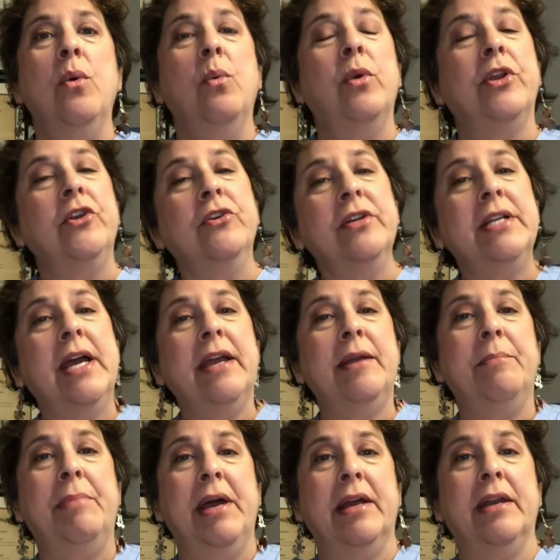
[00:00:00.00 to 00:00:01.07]
When you're
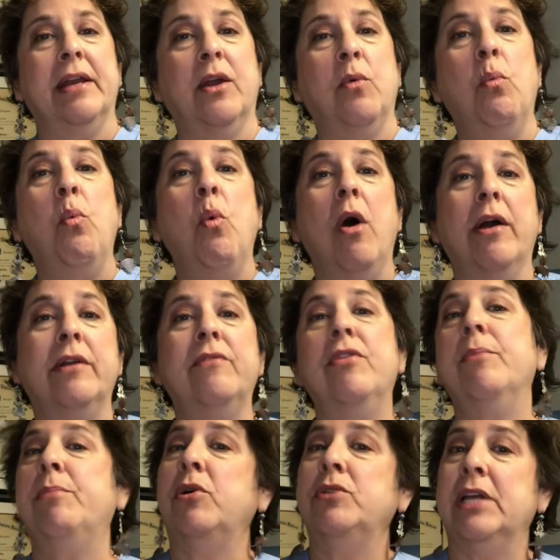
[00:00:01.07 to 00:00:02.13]
diabetic, one of
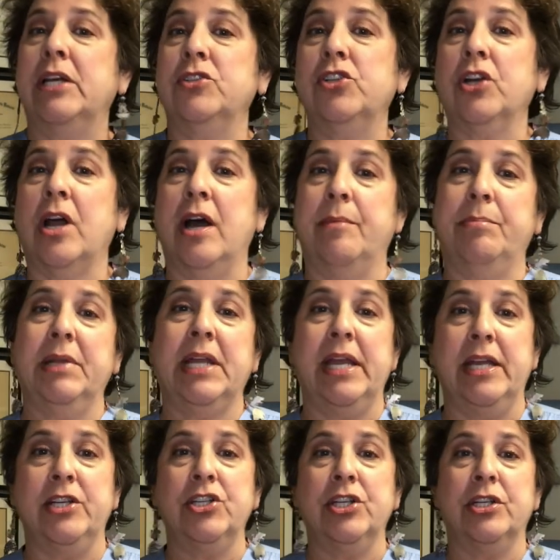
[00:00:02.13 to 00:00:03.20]
the potential
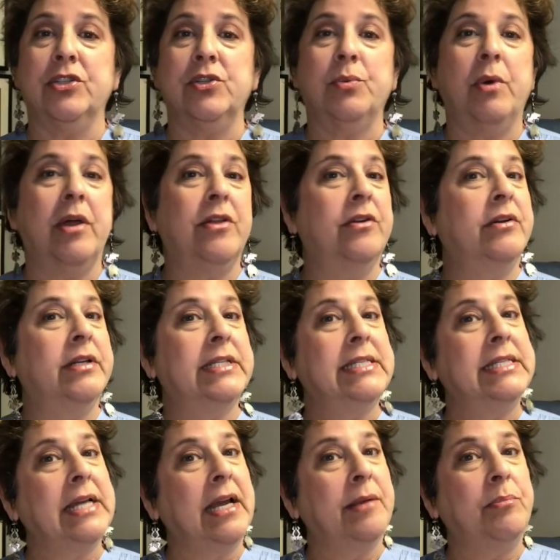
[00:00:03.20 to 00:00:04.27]
complications, whether it's
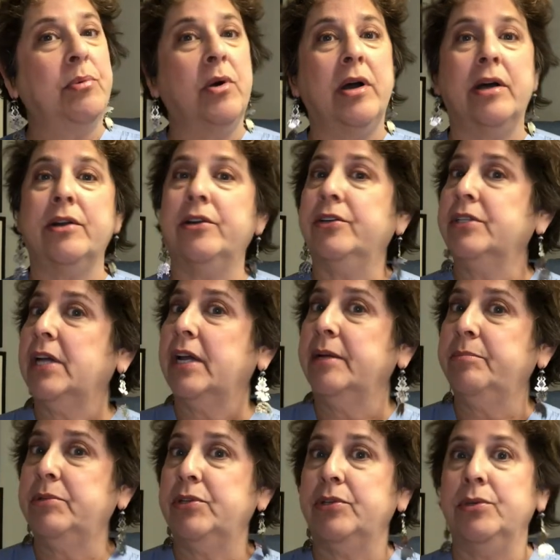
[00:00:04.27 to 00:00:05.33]
type one or
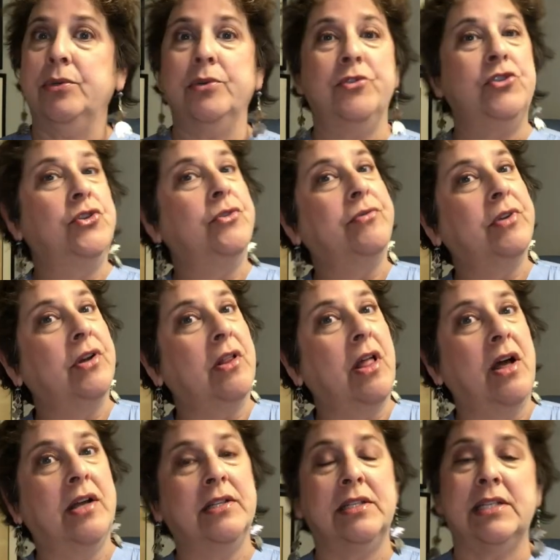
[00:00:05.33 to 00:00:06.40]
type two, juvenile
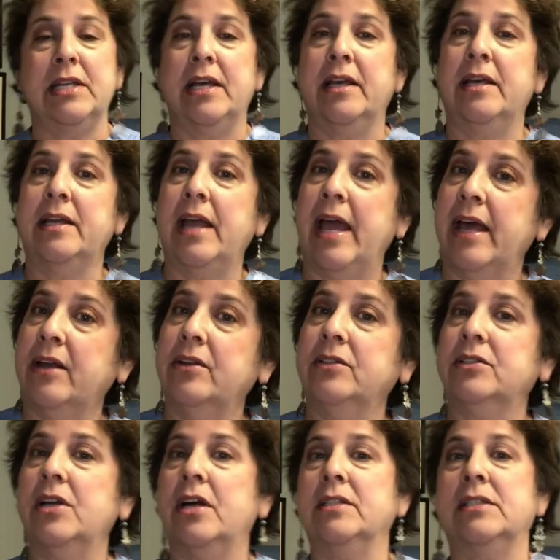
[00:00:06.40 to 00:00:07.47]
onset,
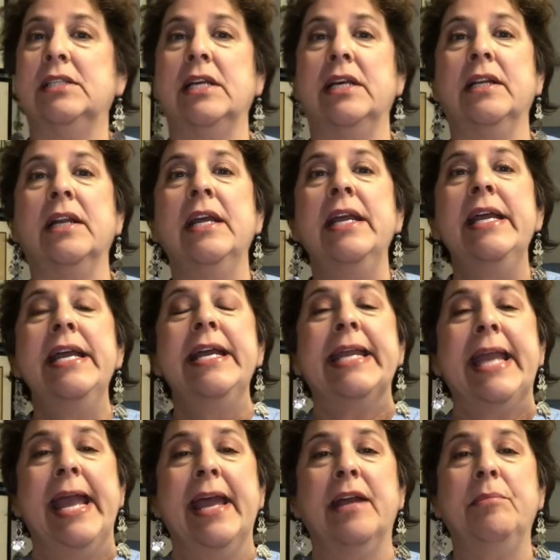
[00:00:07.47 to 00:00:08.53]
adult onset,
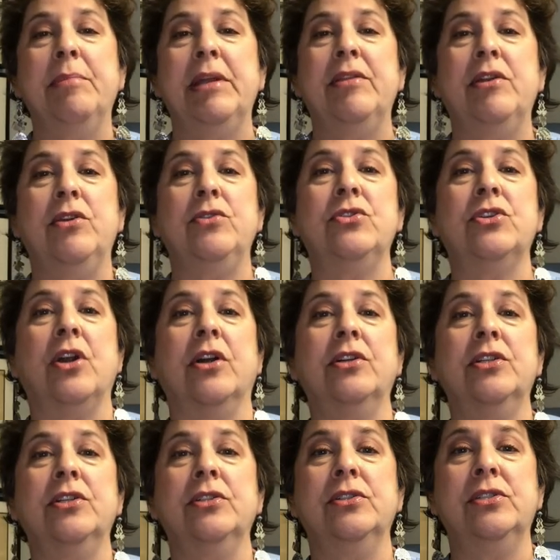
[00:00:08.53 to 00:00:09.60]
can be that you start
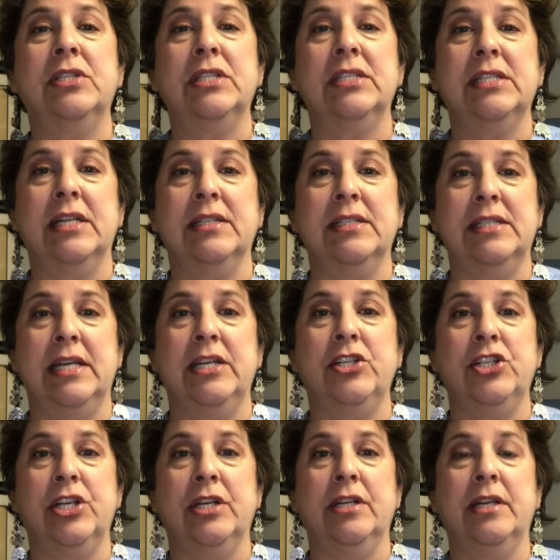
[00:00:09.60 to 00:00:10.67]
to lose the
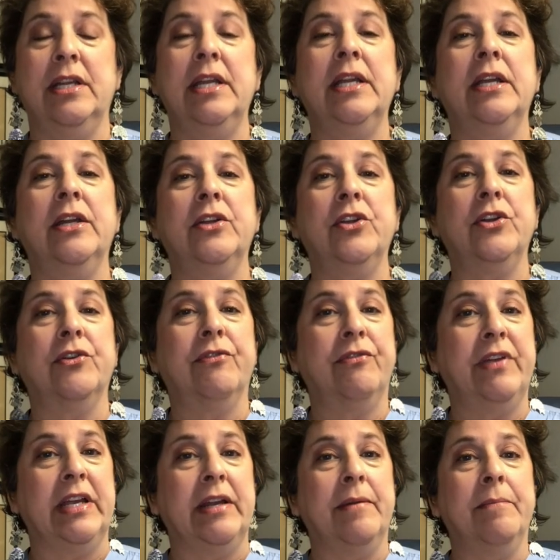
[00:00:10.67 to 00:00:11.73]
sensation in your
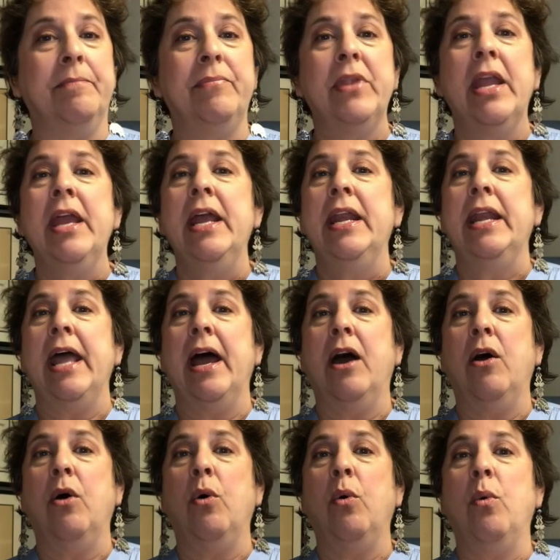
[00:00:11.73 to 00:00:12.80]
feet.
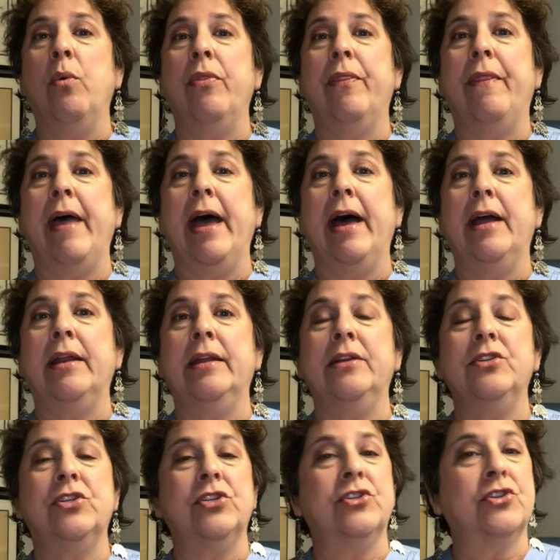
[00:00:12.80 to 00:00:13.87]
Now, that
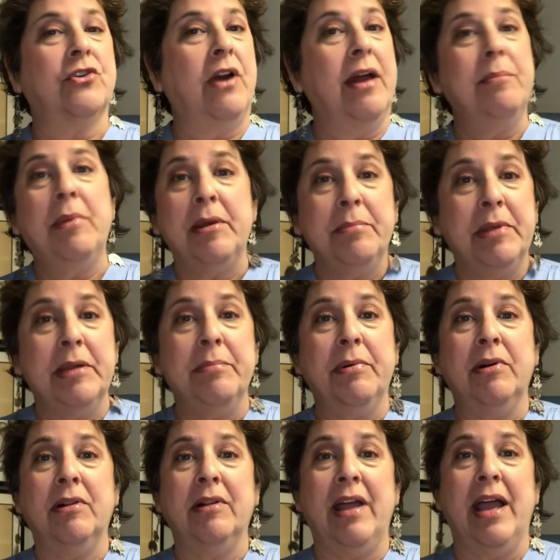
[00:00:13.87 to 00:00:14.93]
is described by
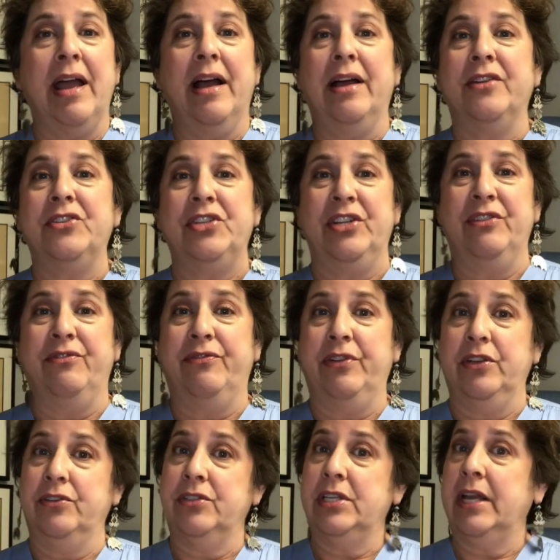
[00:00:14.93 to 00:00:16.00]
people as it
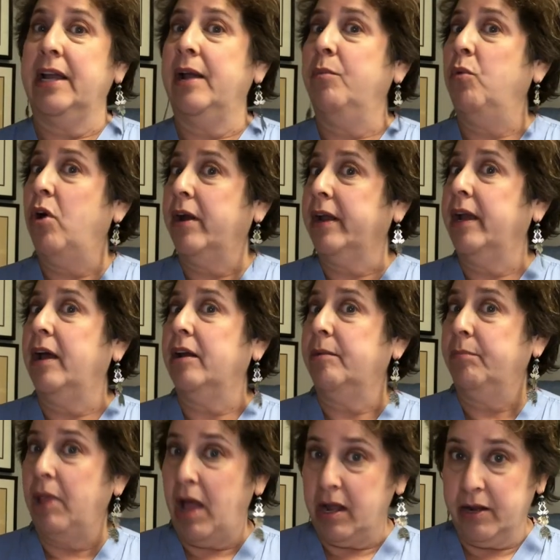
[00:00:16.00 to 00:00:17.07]
feels like I'm walking on a
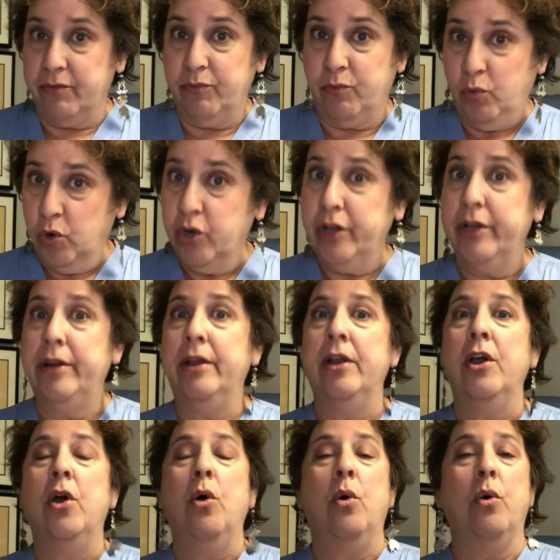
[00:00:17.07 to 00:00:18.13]
block of wood
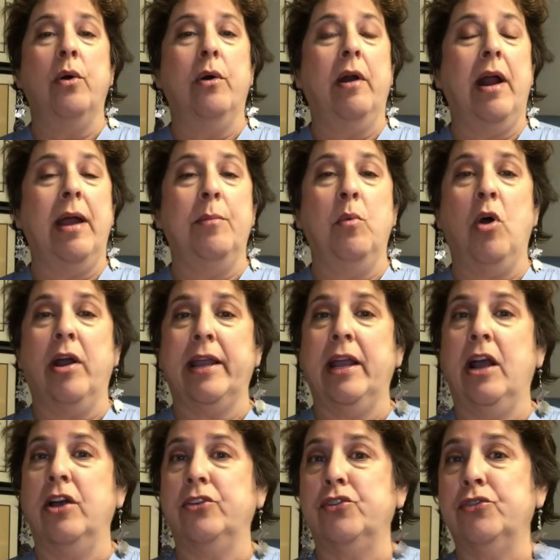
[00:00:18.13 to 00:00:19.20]
or I'm
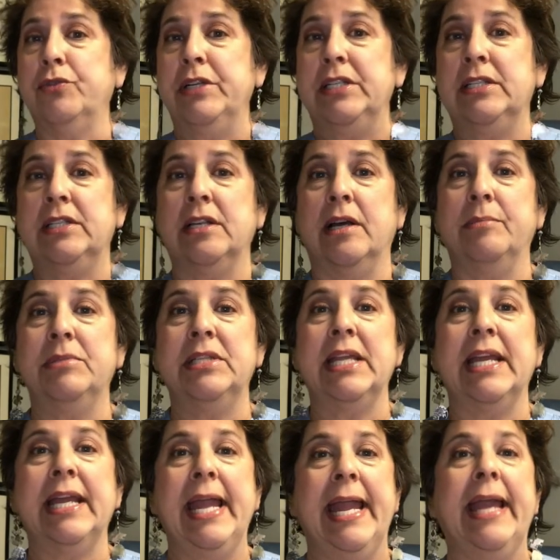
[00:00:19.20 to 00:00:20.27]
walking on tree stumps.
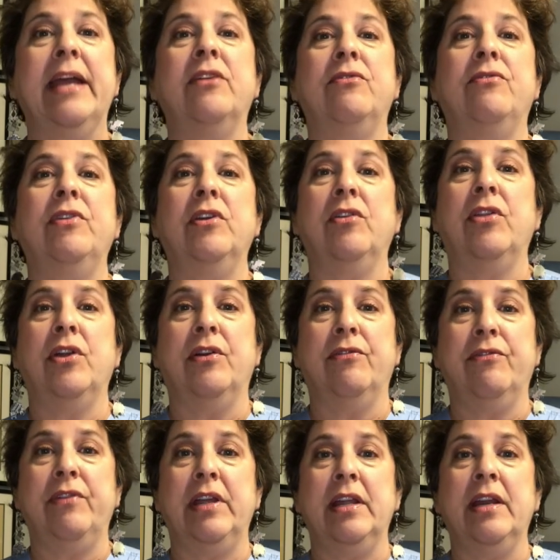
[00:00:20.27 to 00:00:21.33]
They can't feel their
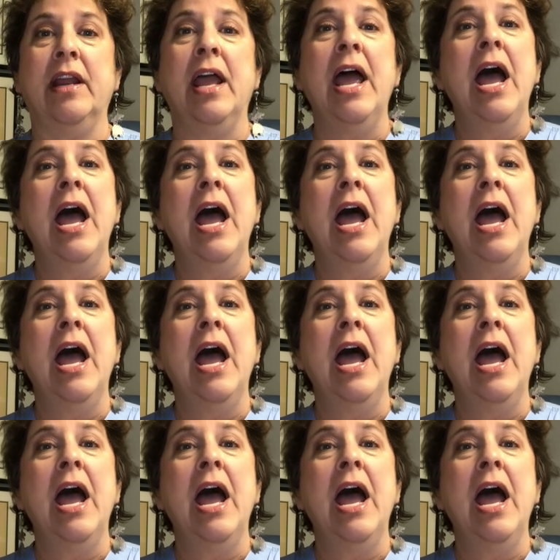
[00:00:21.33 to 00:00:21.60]
feet.